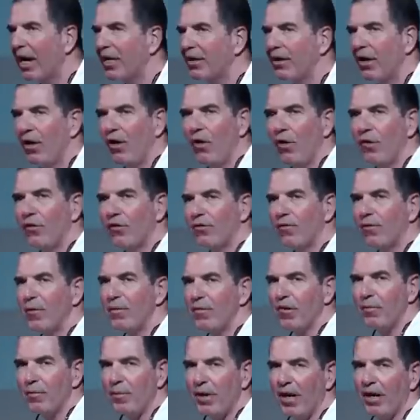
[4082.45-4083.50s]
got the hose
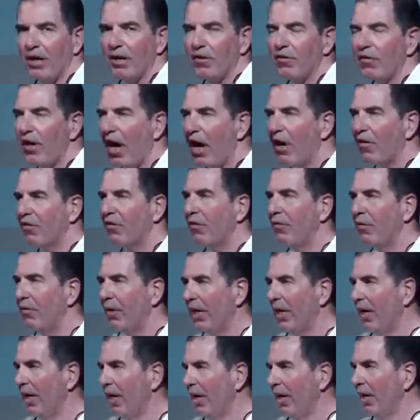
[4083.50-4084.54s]
from his parents' house and
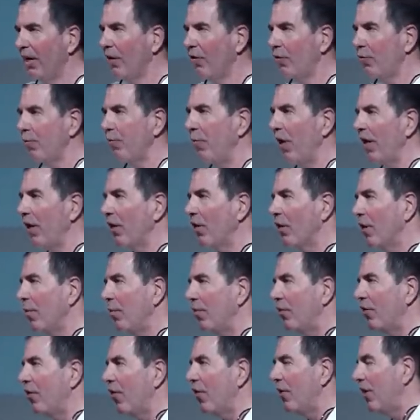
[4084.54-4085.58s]
we sprinkled
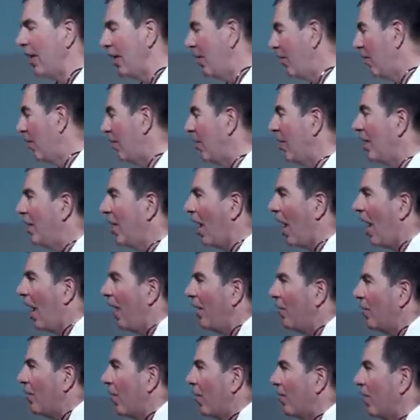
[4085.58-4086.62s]
them so that they'd turn into
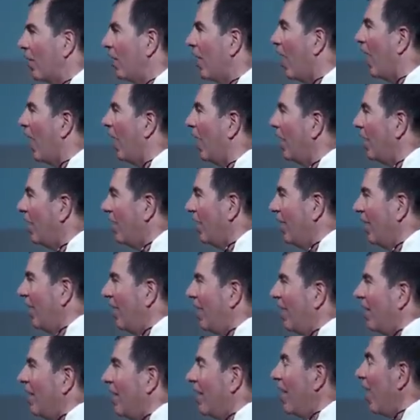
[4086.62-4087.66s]
ice overnight.
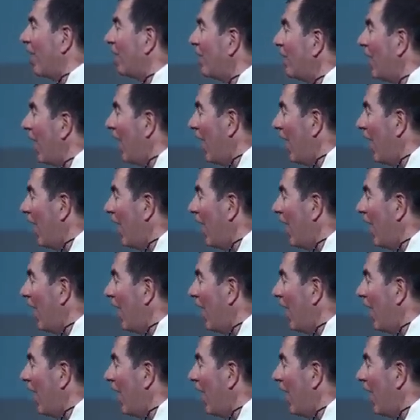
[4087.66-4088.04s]
And the next